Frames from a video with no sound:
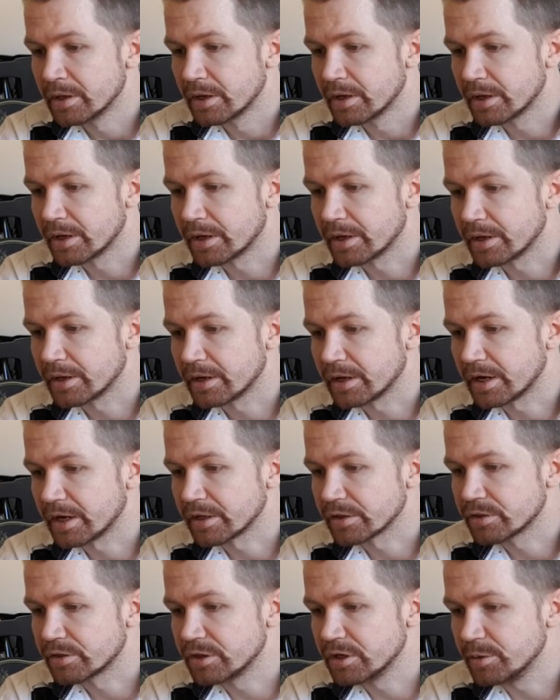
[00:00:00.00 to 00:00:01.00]

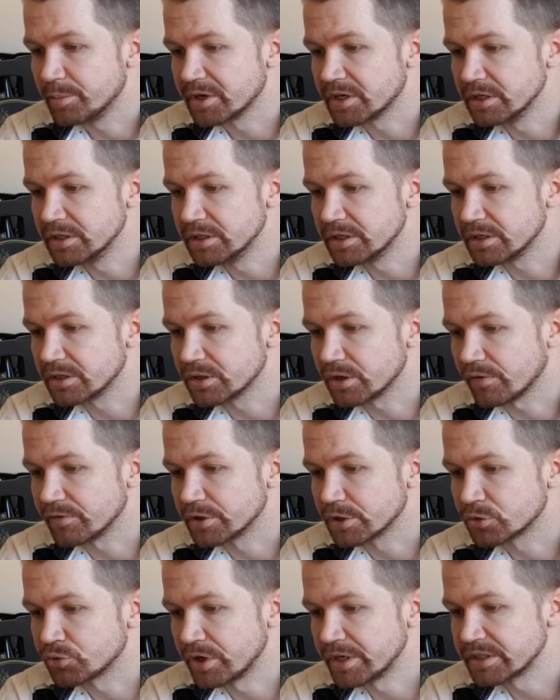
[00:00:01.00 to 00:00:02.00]
At the beginning of
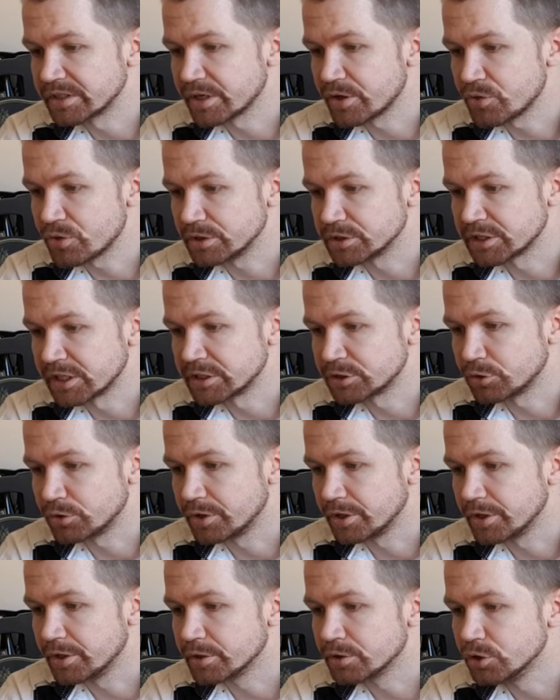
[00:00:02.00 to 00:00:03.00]
the 20th
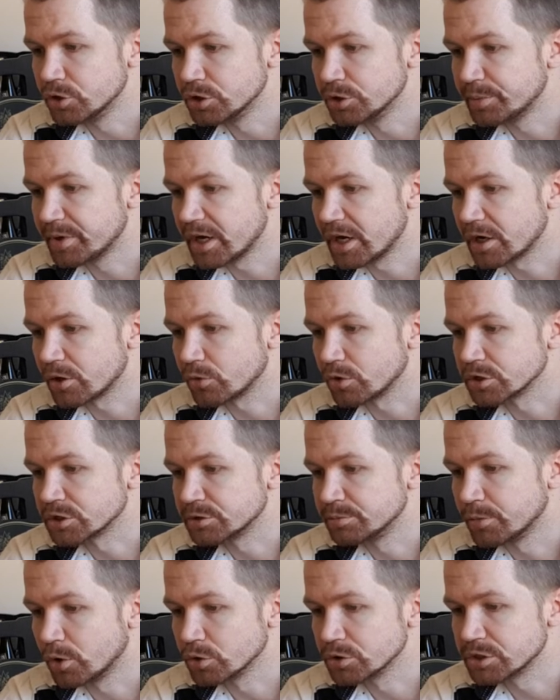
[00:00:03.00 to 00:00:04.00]
century, good beer was
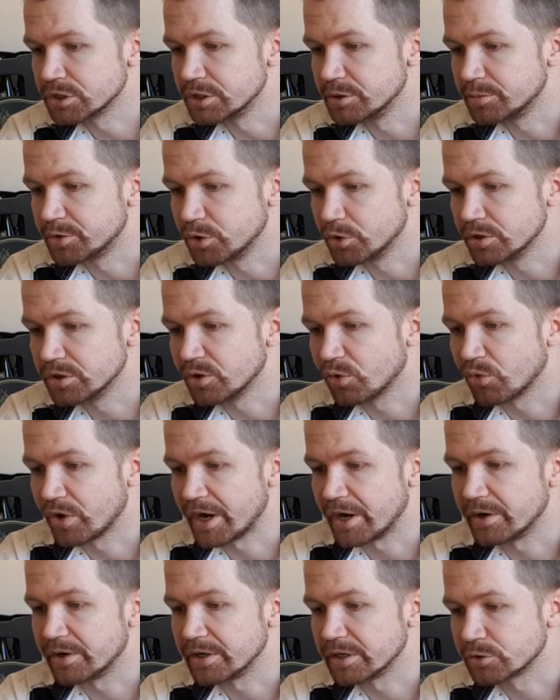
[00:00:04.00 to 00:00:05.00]
mostly brewed
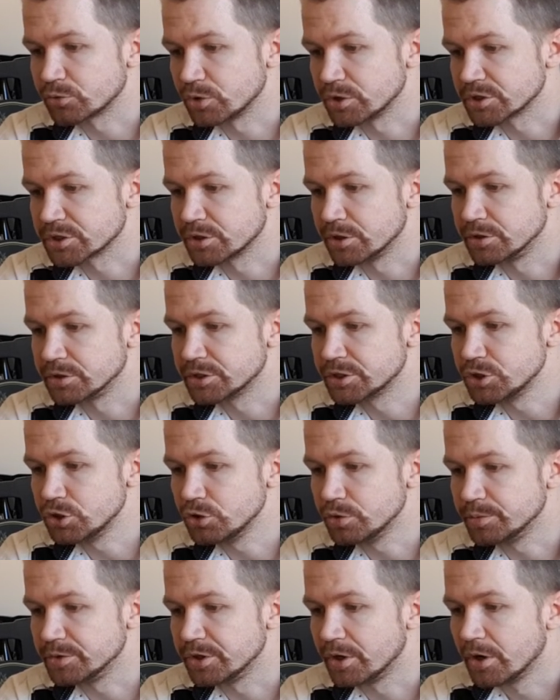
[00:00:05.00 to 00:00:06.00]
where it was
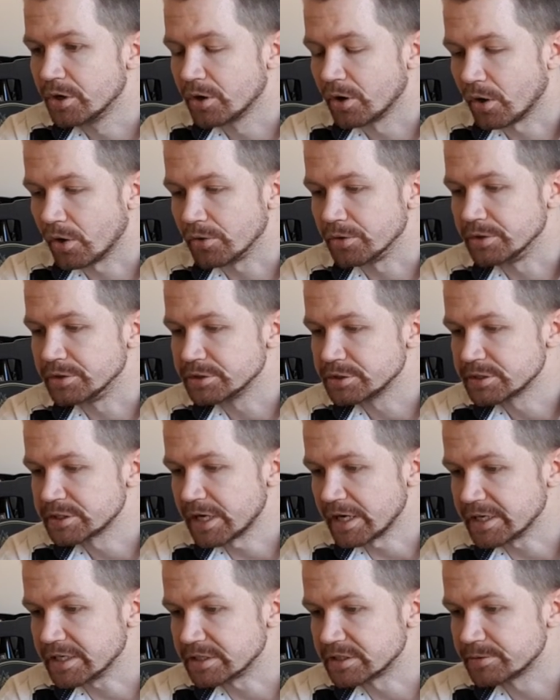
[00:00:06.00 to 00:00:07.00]
consumed, on
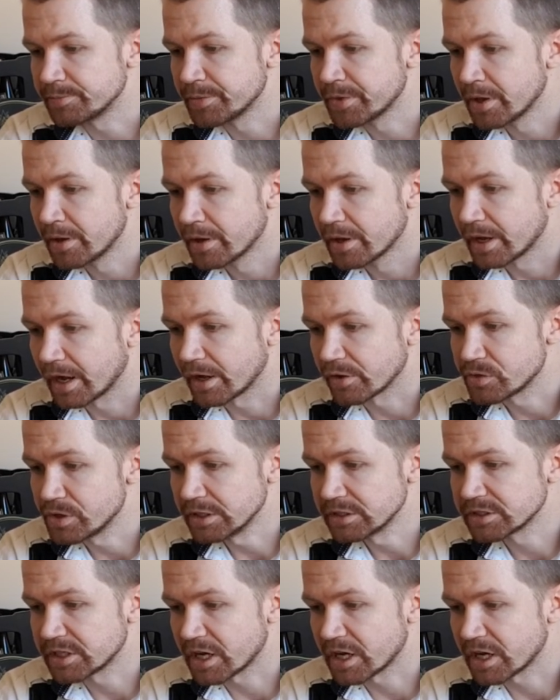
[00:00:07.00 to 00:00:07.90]
site. At that